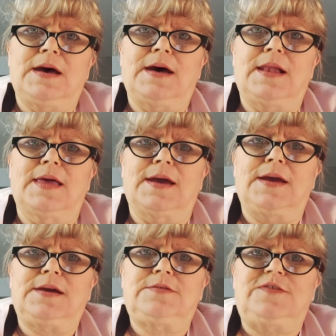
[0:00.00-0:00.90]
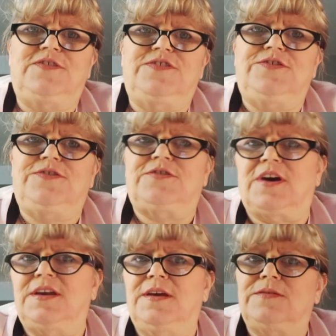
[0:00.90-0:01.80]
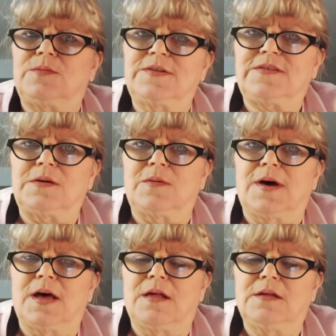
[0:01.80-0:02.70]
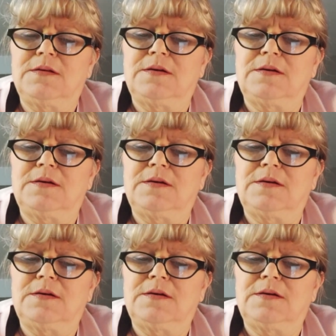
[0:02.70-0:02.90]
I like Chinese once in a while.